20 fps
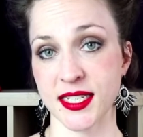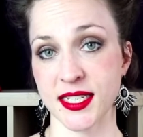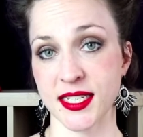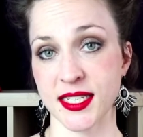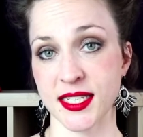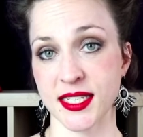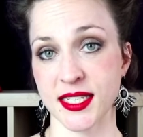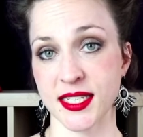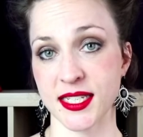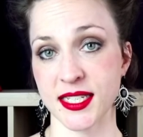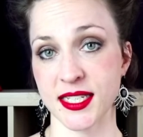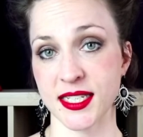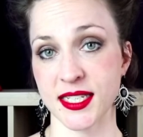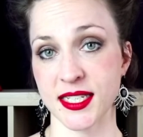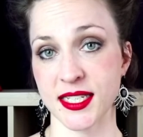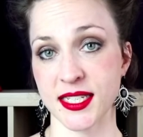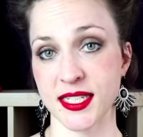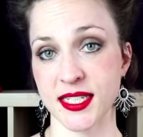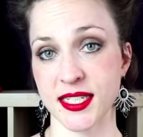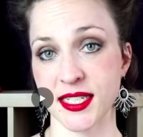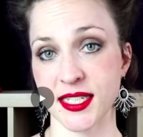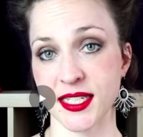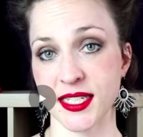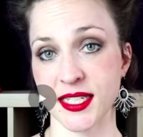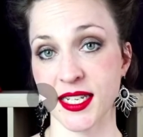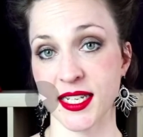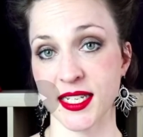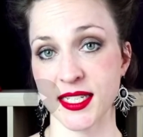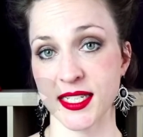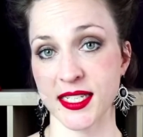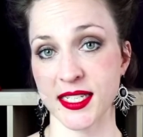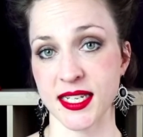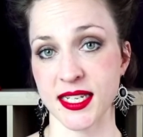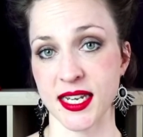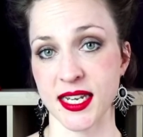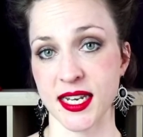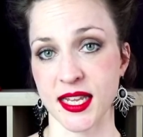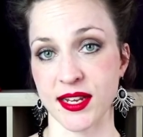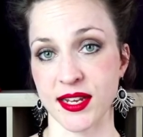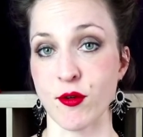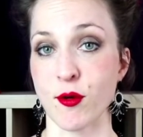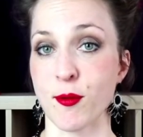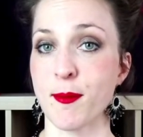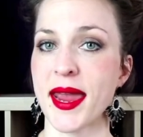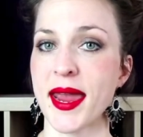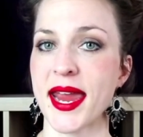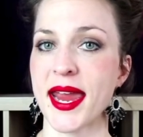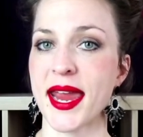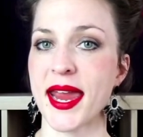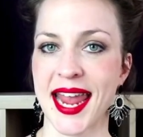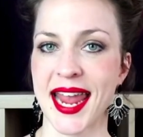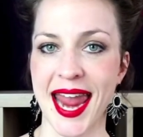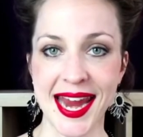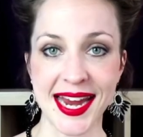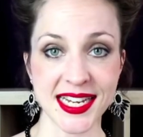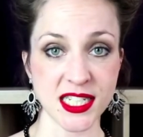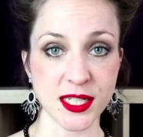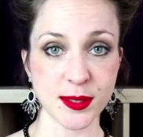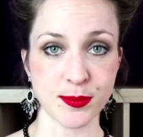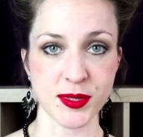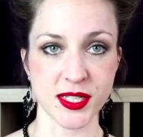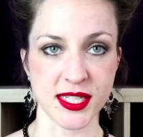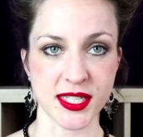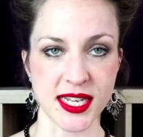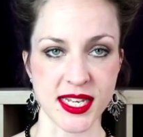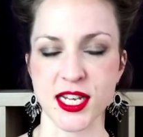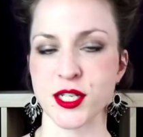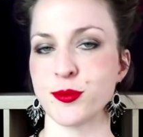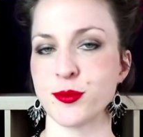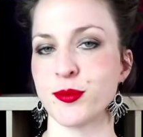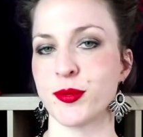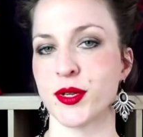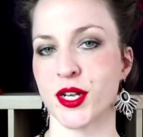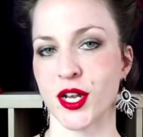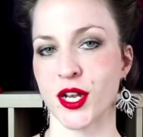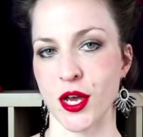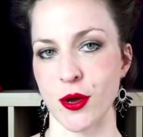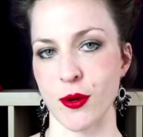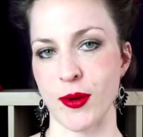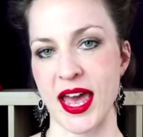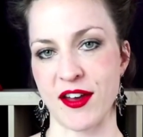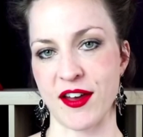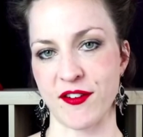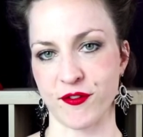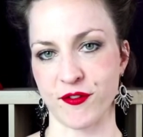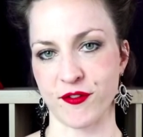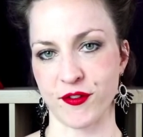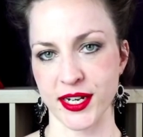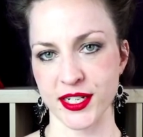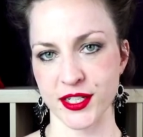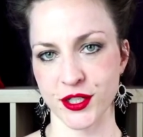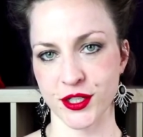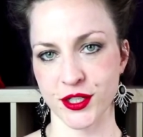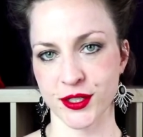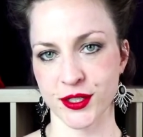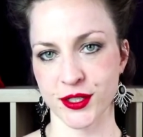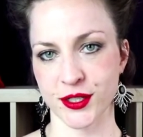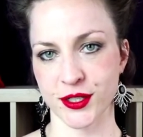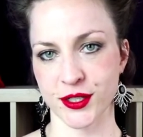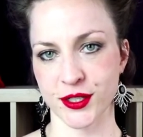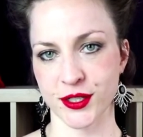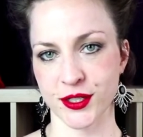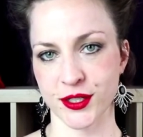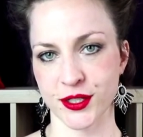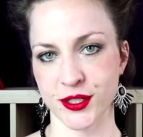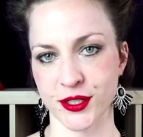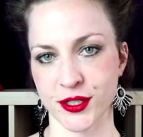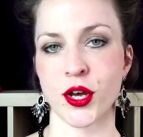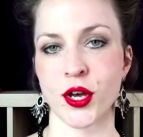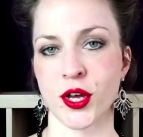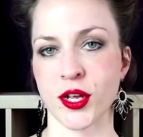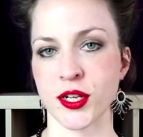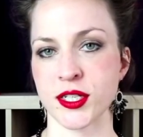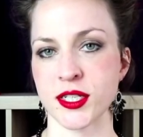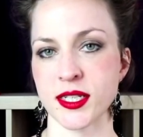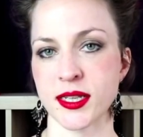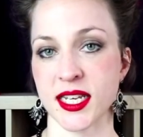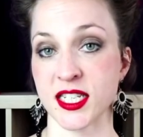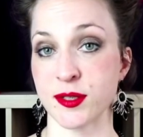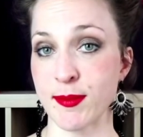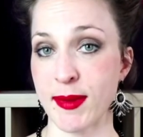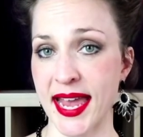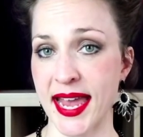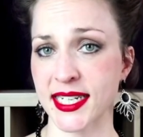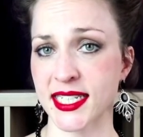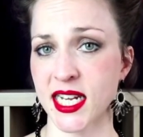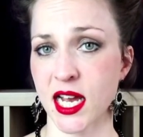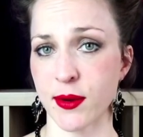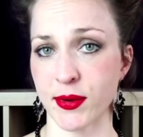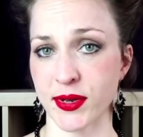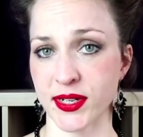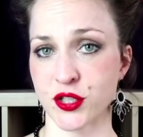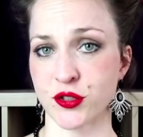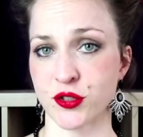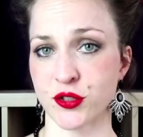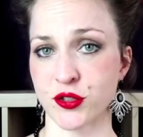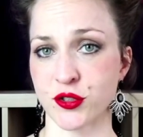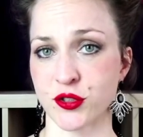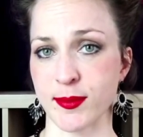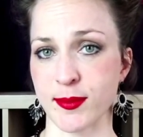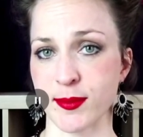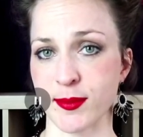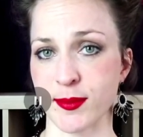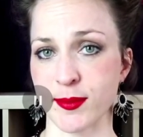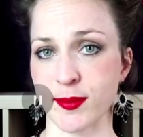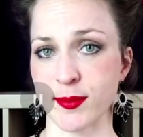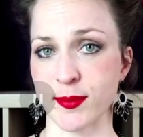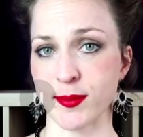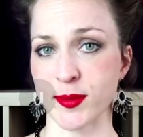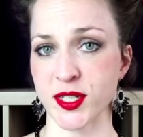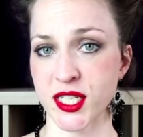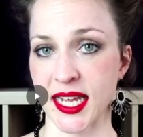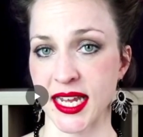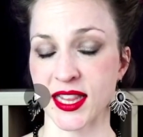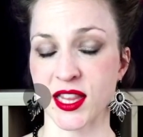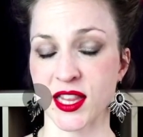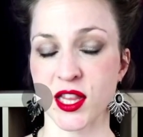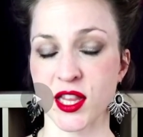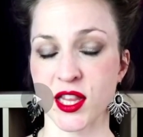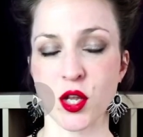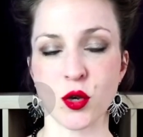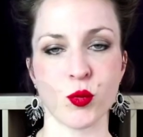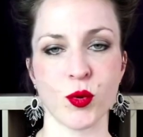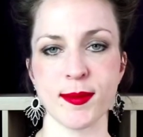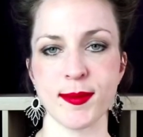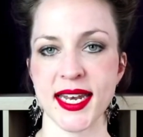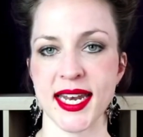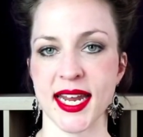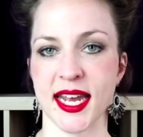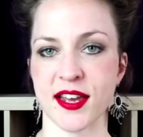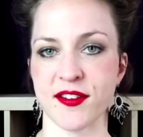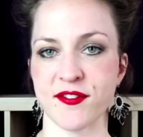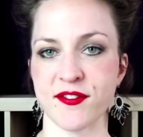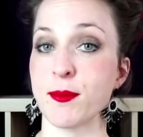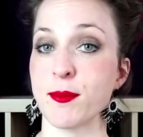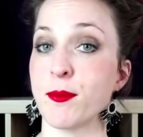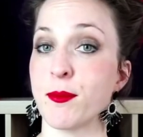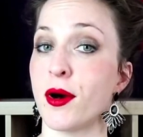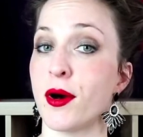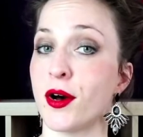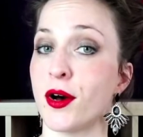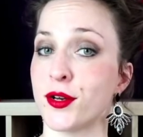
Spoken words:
Consider the remaining 80% below average. In other words, these MGTOW extremists think that women have impossibly high